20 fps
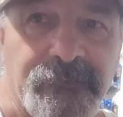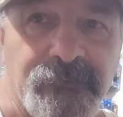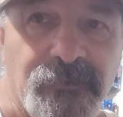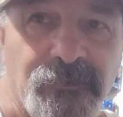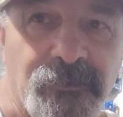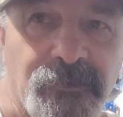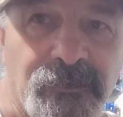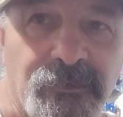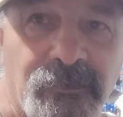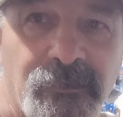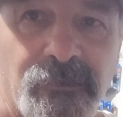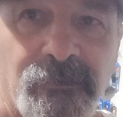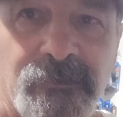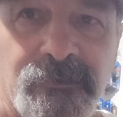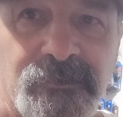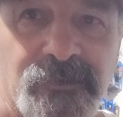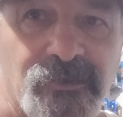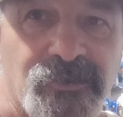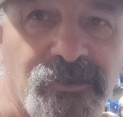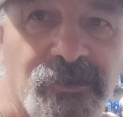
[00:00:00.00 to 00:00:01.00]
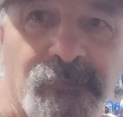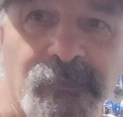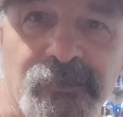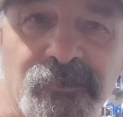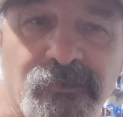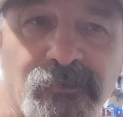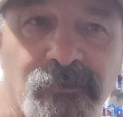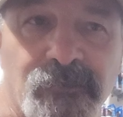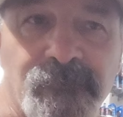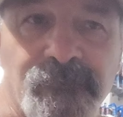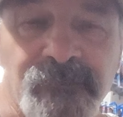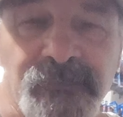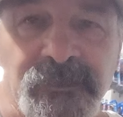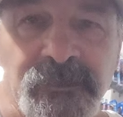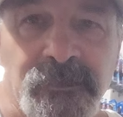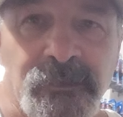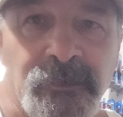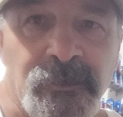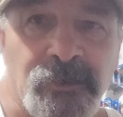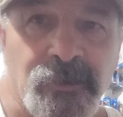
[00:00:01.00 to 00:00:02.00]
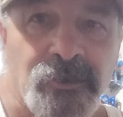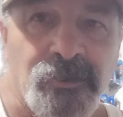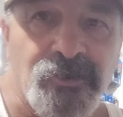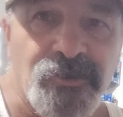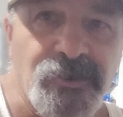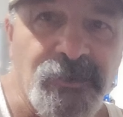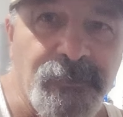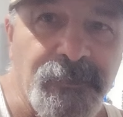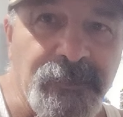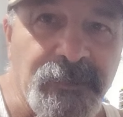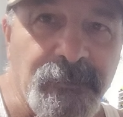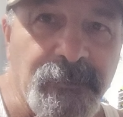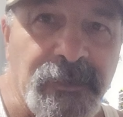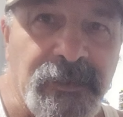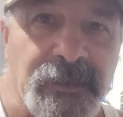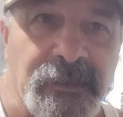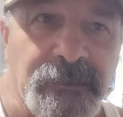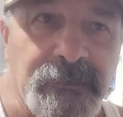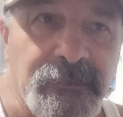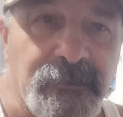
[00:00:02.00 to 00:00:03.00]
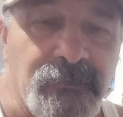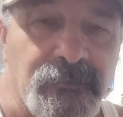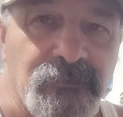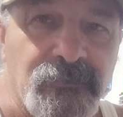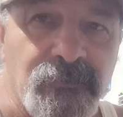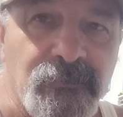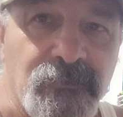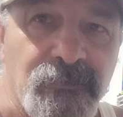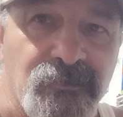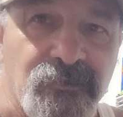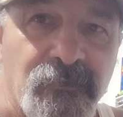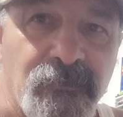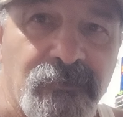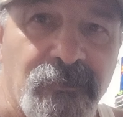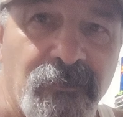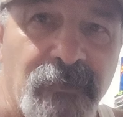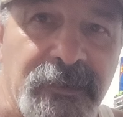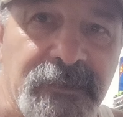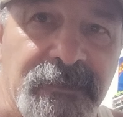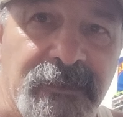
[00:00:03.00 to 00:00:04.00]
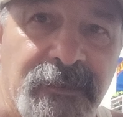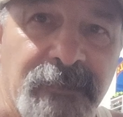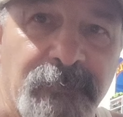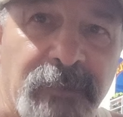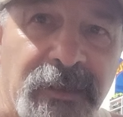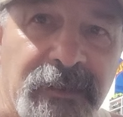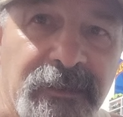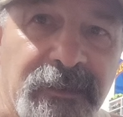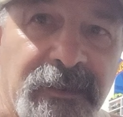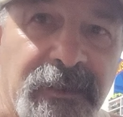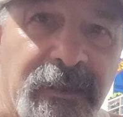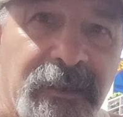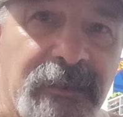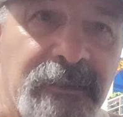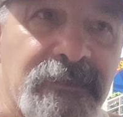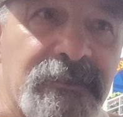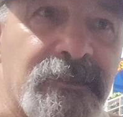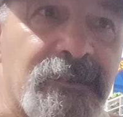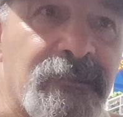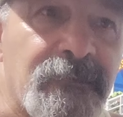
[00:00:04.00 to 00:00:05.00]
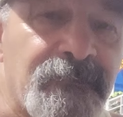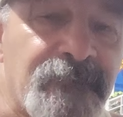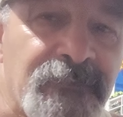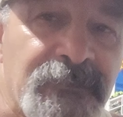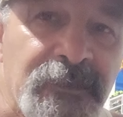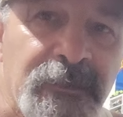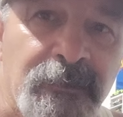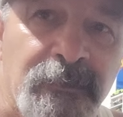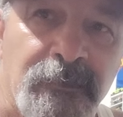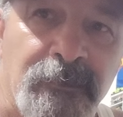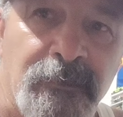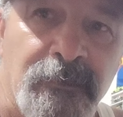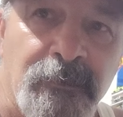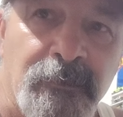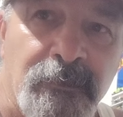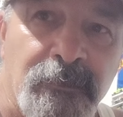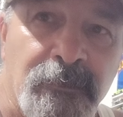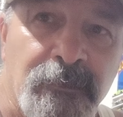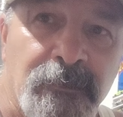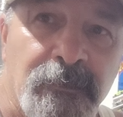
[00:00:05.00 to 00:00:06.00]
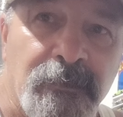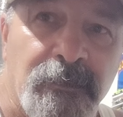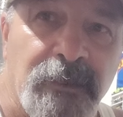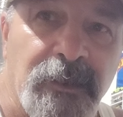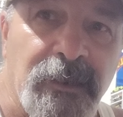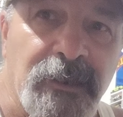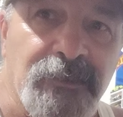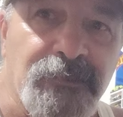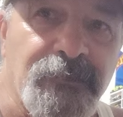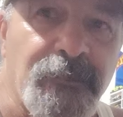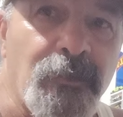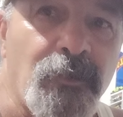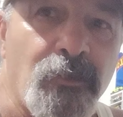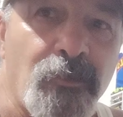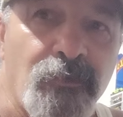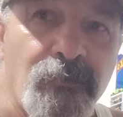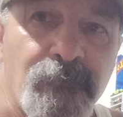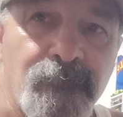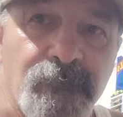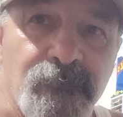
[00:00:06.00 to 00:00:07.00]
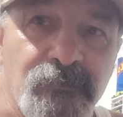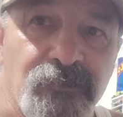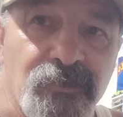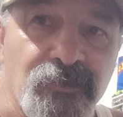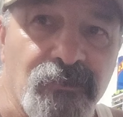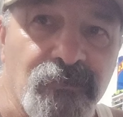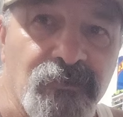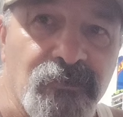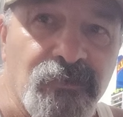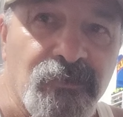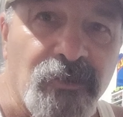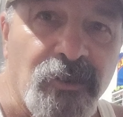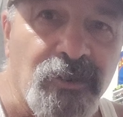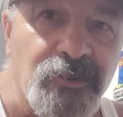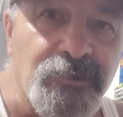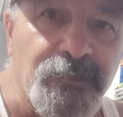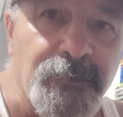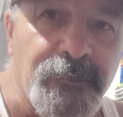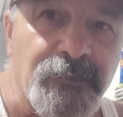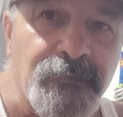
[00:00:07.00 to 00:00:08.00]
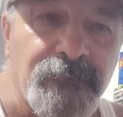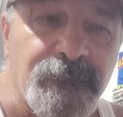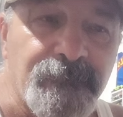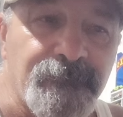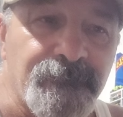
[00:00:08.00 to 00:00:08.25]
$30 to ship it to him, ship it to Mark. He'll do the right thing by the cars. Cars for Hope, Children's Hospital.